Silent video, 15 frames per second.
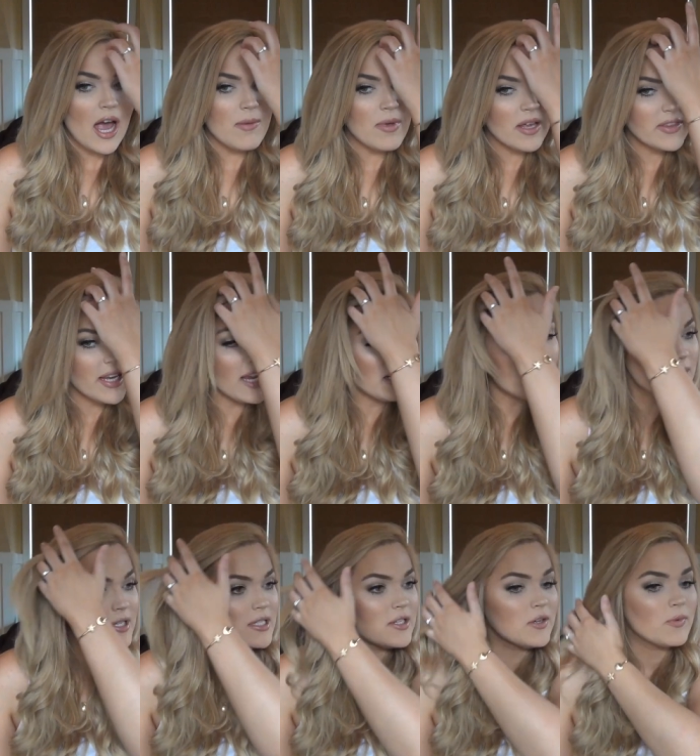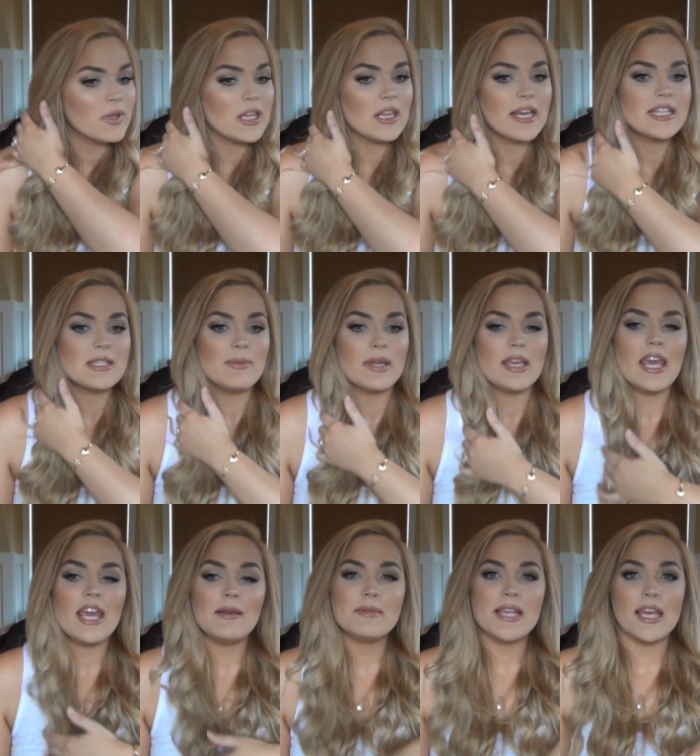I'm not the kind of person who really likes to play
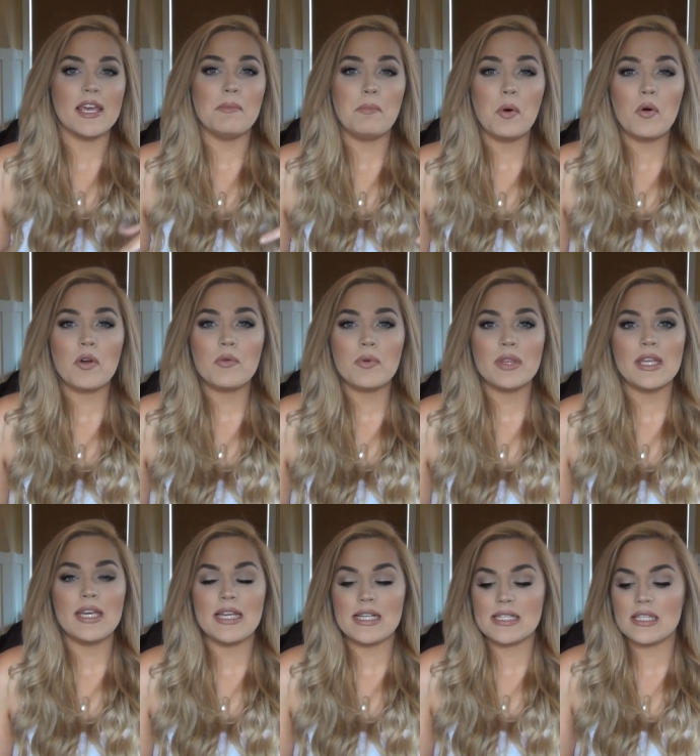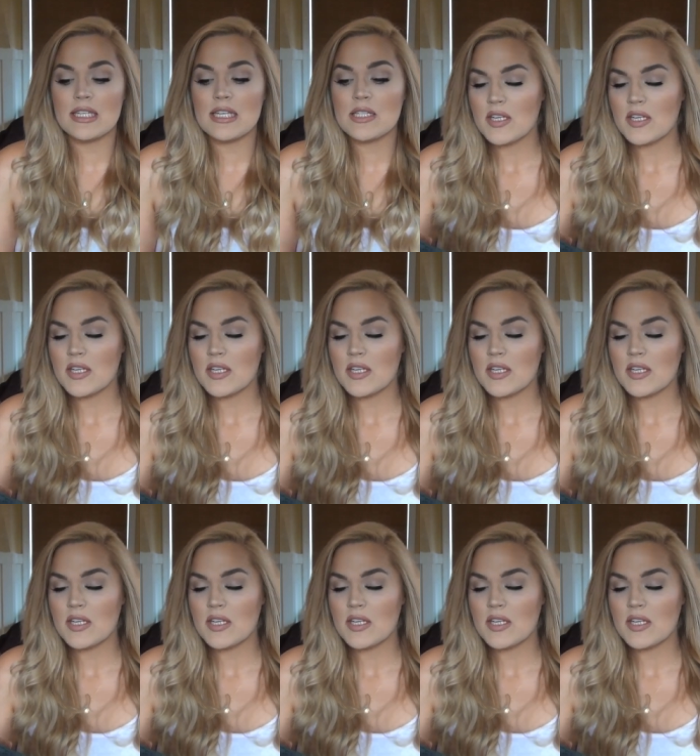games. I get bored really easily.